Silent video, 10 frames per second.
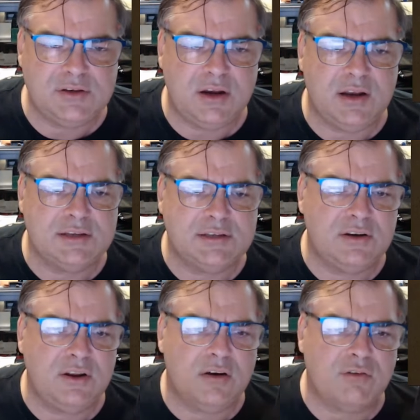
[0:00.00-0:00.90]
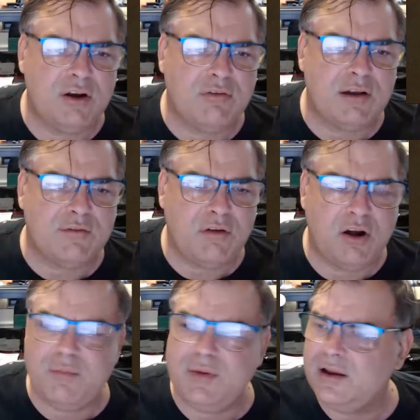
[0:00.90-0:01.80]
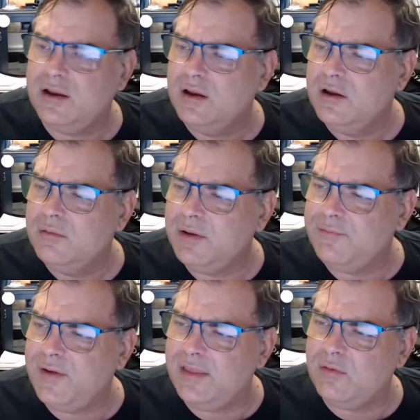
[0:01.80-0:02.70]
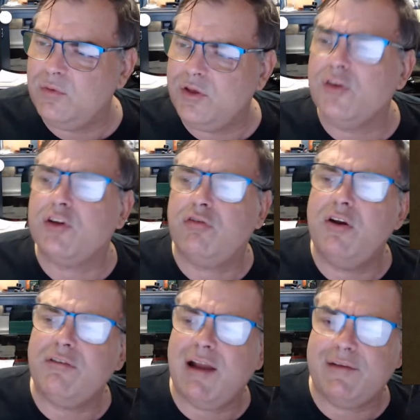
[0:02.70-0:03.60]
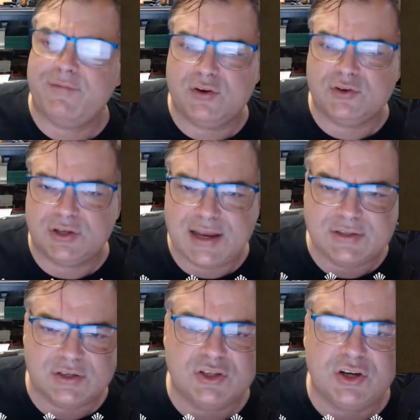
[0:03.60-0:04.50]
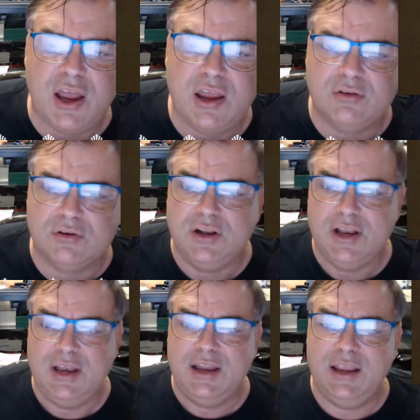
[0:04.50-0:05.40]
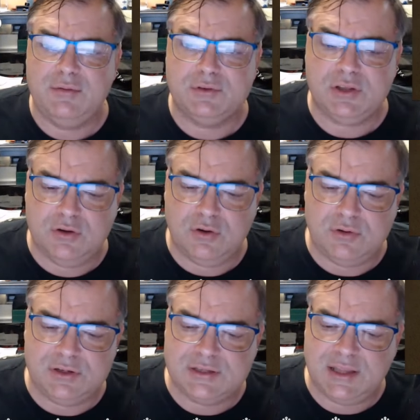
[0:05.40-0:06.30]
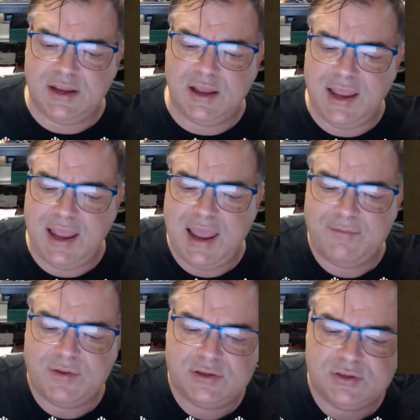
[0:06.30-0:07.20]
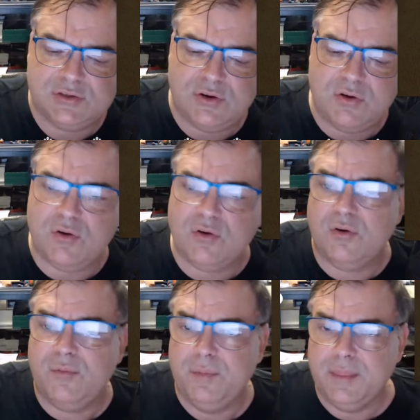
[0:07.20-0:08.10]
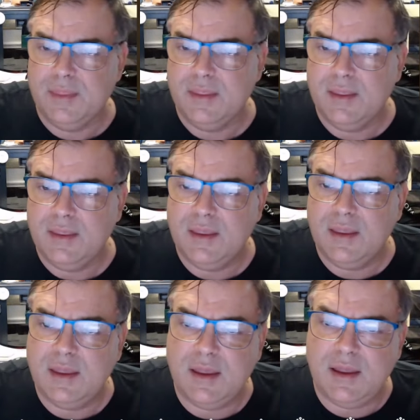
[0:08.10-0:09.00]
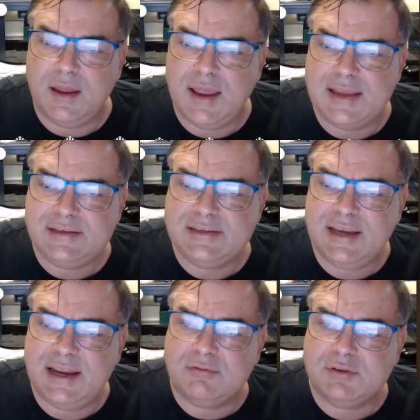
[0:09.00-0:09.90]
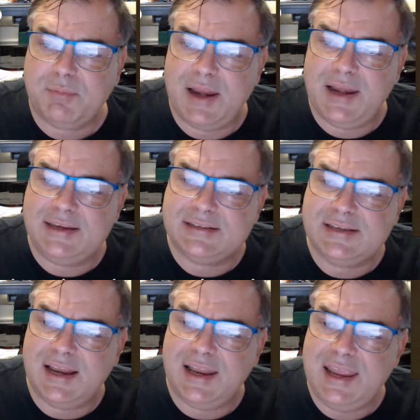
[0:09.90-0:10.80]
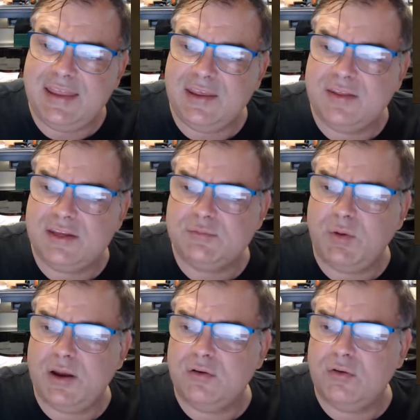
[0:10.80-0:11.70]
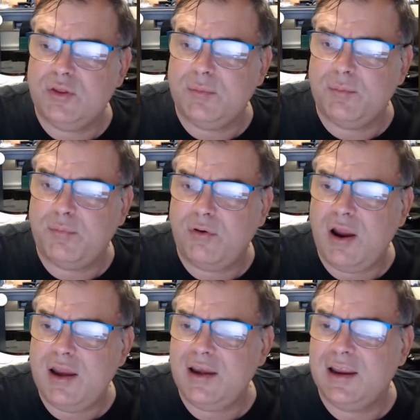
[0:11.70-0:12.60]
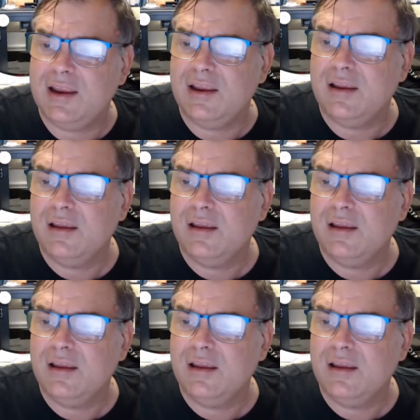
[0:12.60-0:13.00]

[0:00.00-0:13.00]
not a chronograph. My father wore the chronograph version as a child. It was the coolest thing I ever saw. As I said, I was planning to sell either this one or the Breitling.